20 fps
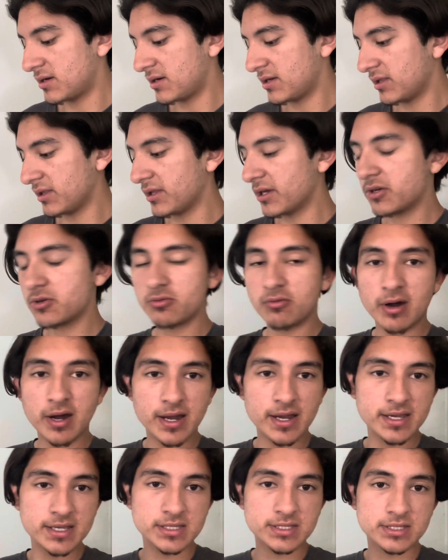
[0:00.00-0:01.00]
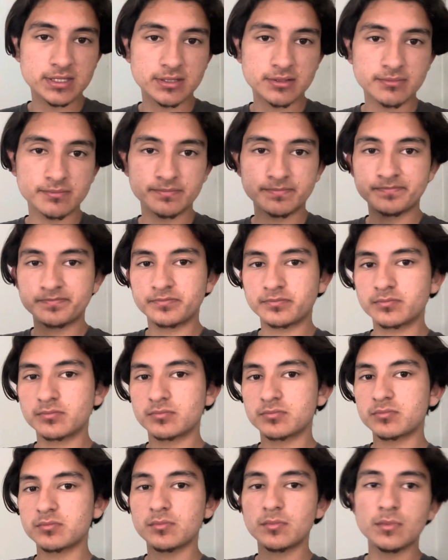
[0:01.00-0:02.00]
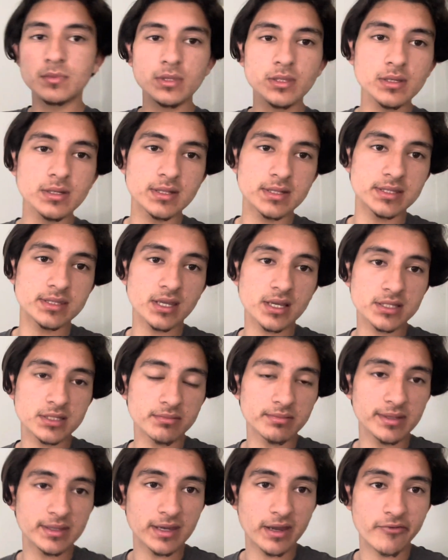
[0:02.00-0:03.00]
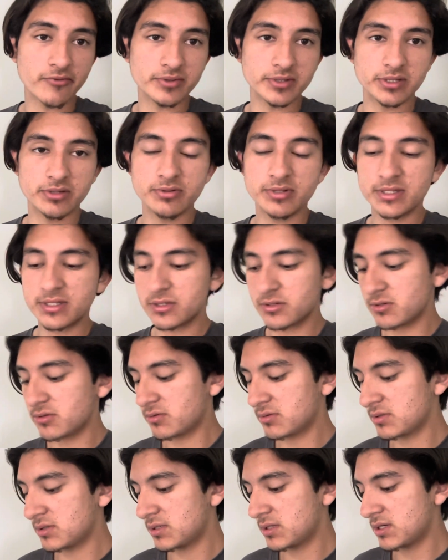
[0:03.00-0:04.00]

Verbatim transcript: Look-wise, it's not something everyone's used to.